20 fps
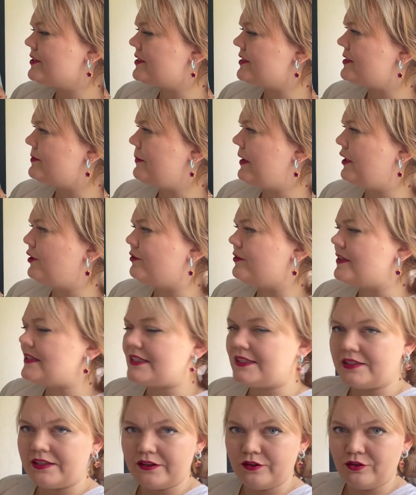is made of
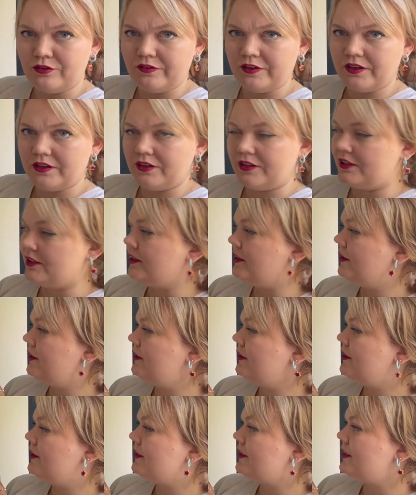silver.
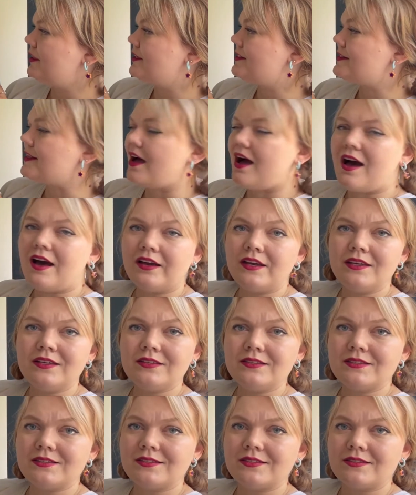Its
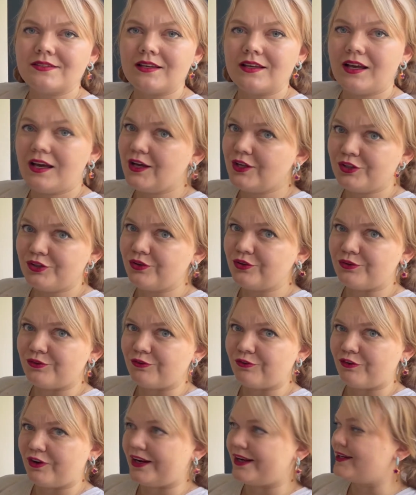eyes are not
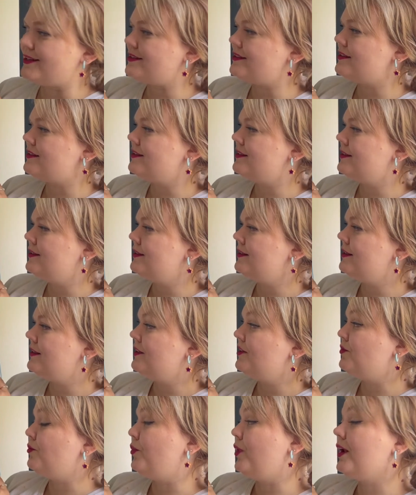afraid.
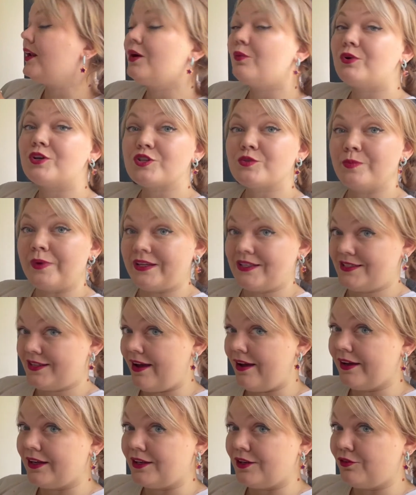While I watch my
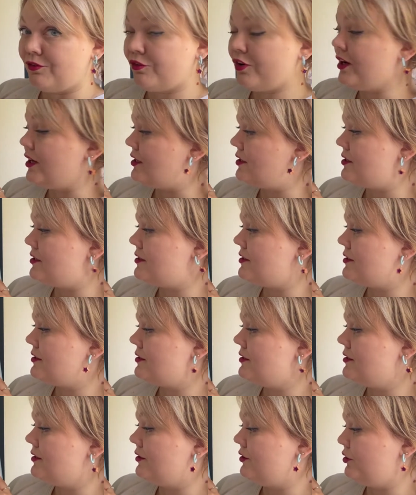tiny friend,
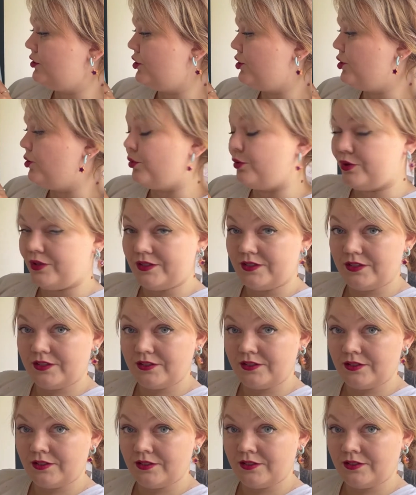the
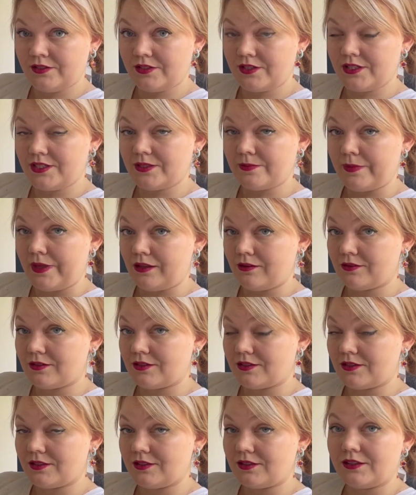noise, the
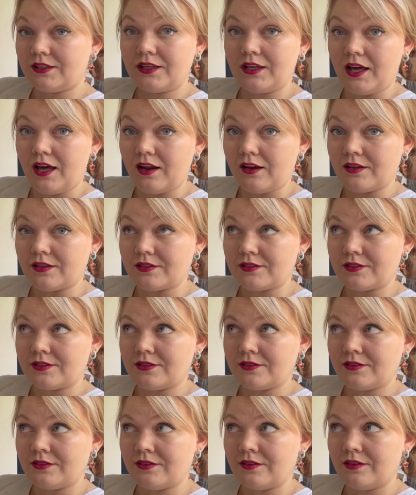smells, the colors
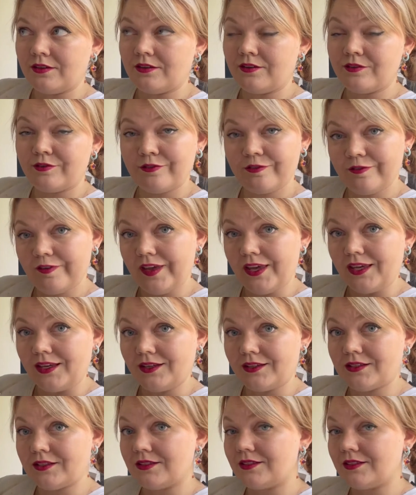fade.